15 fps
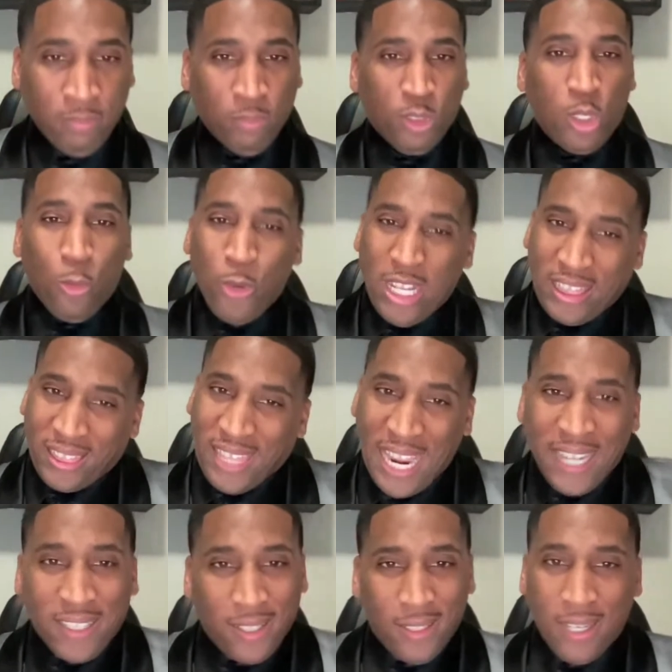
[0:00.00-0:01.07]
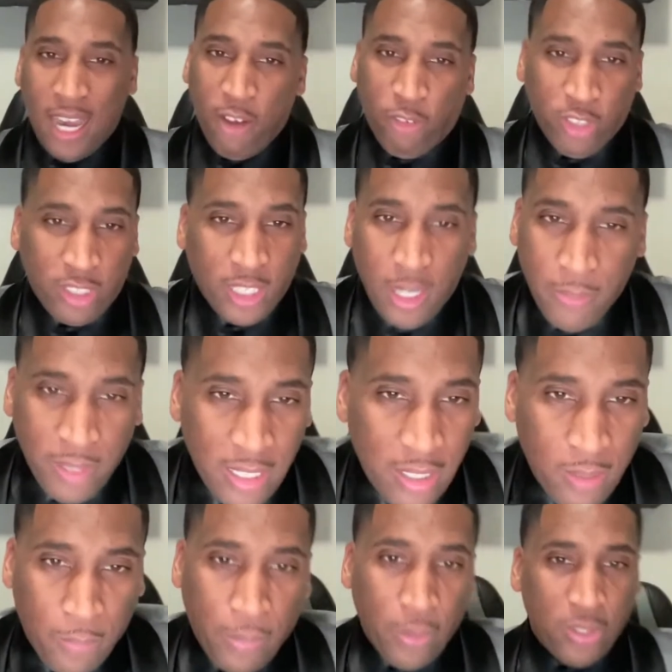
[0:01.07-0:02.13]
So we thank Allah for coming in
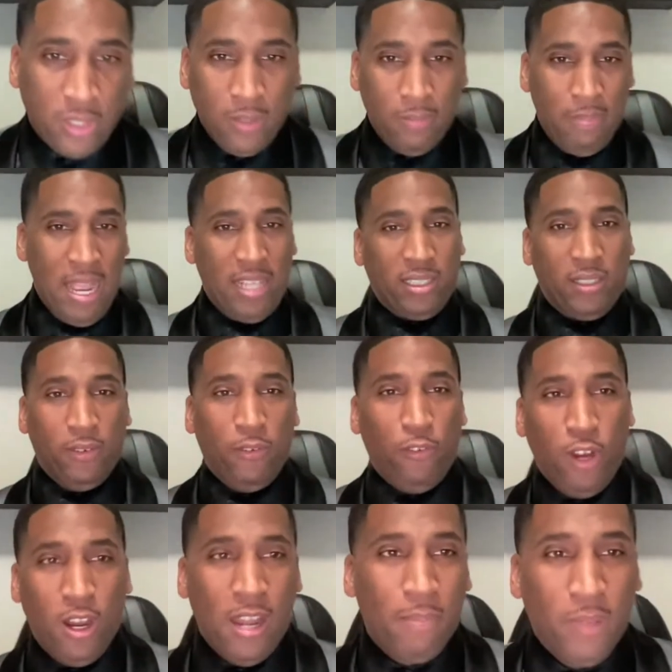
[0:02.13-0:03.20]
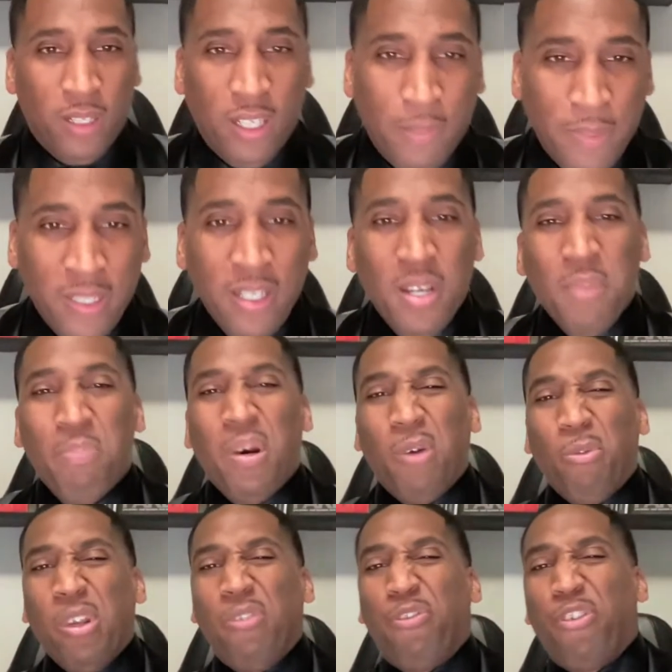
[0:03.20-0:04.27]
the person of Master Fard Muhammad.
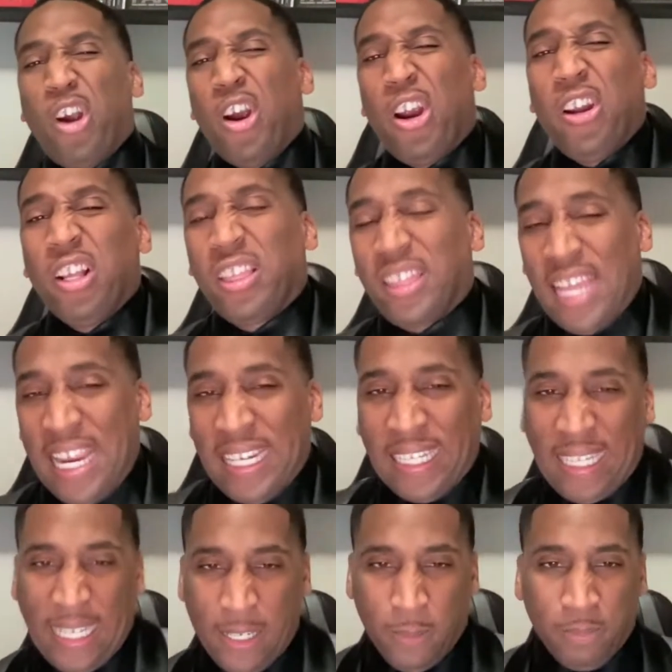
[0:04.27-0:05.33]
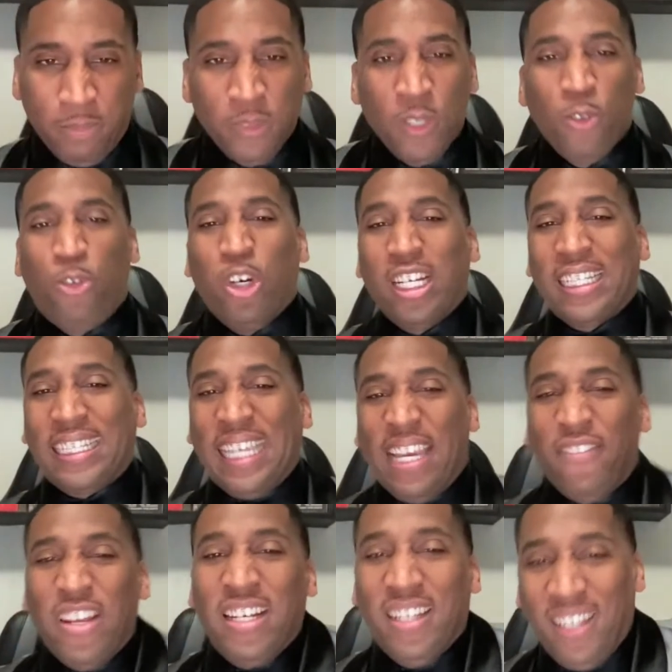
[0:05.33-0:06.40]
But we further thank him for
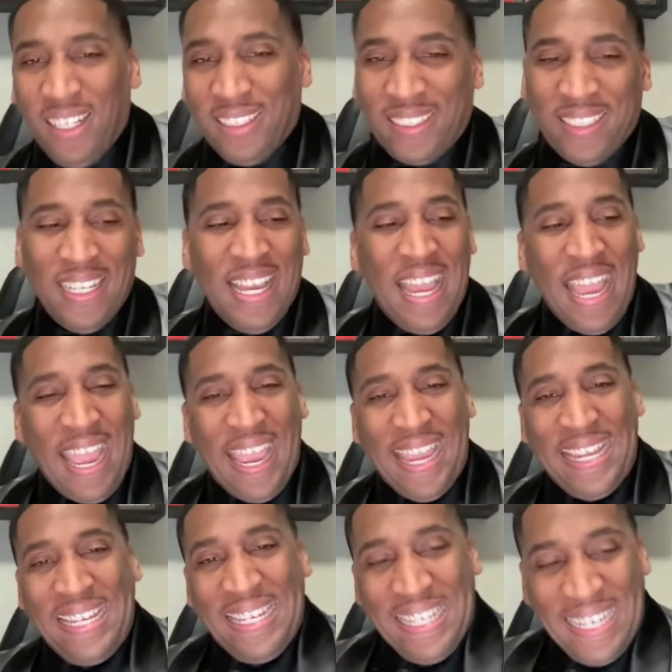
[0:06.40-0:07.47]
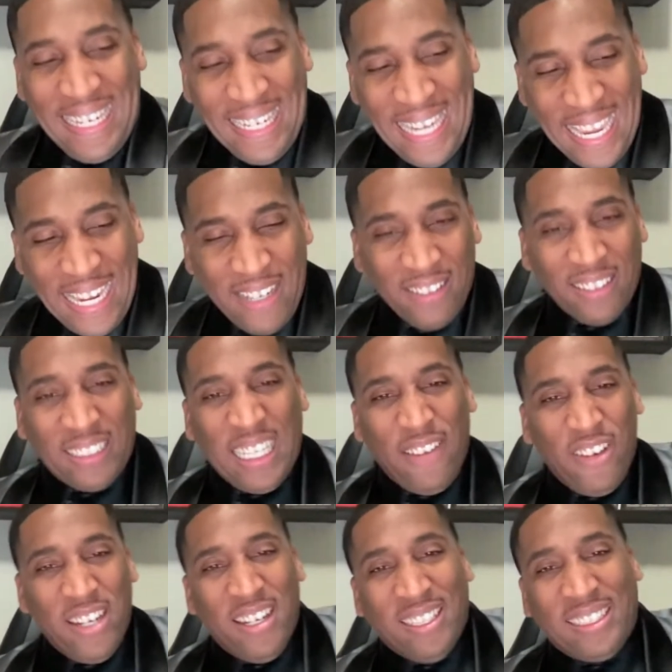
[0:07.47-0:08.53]
giving us a leader,
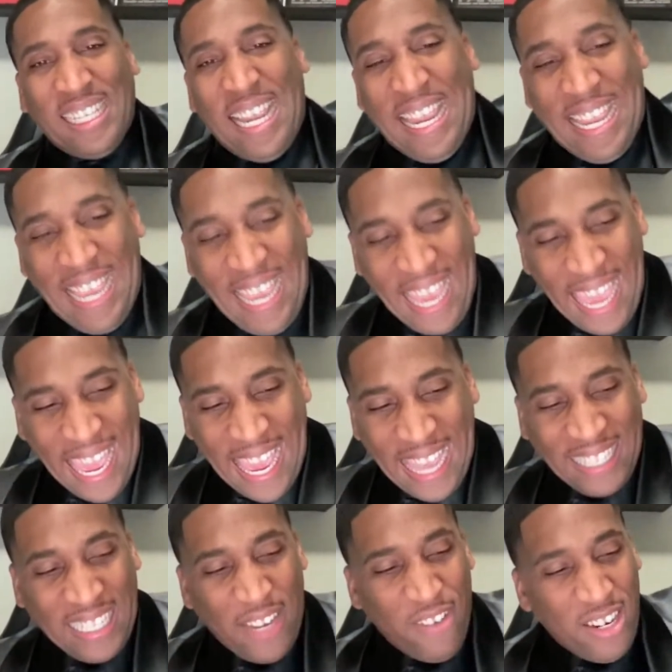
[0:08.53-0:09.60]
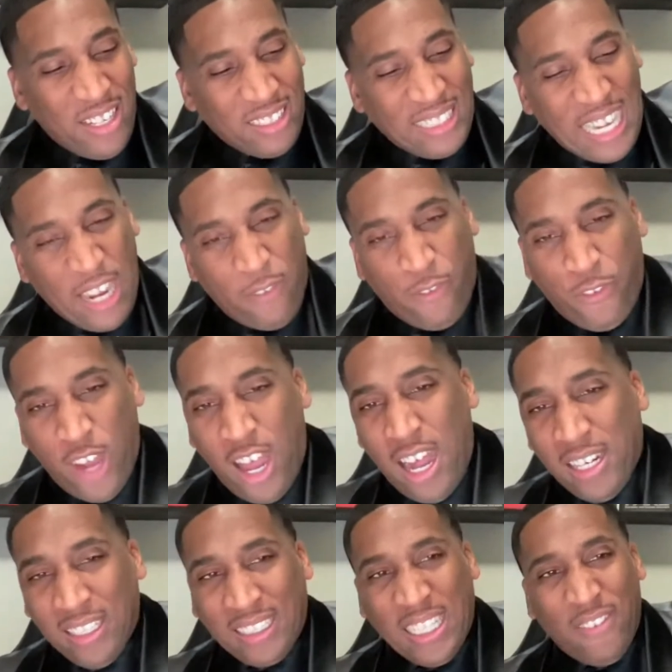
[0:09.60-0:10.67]
giving us a head, giving us a
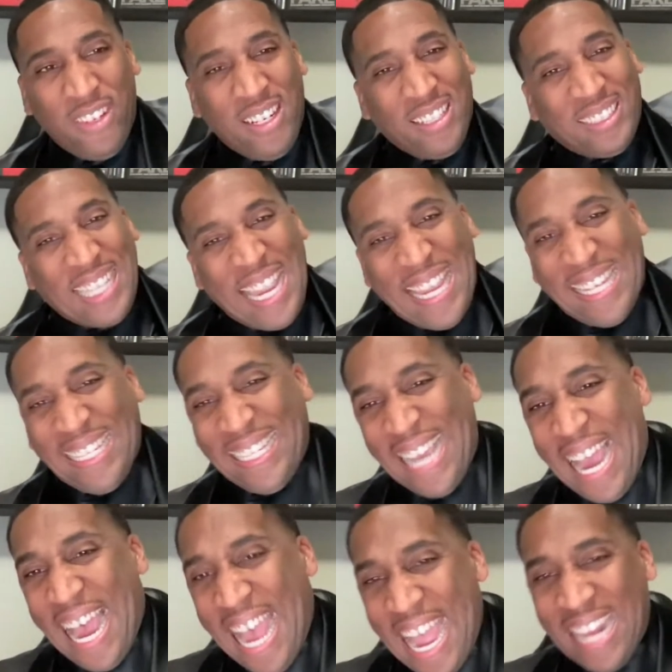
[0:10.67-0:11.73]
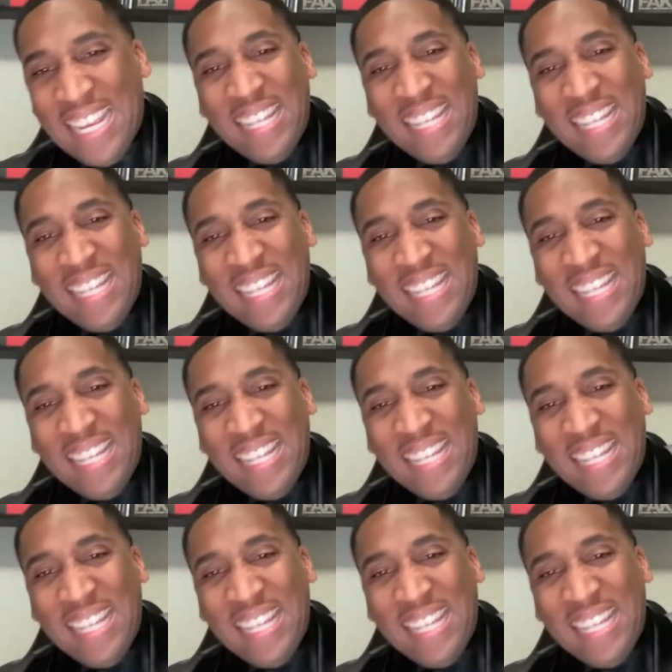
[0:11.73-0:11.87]
father, giving us a guide,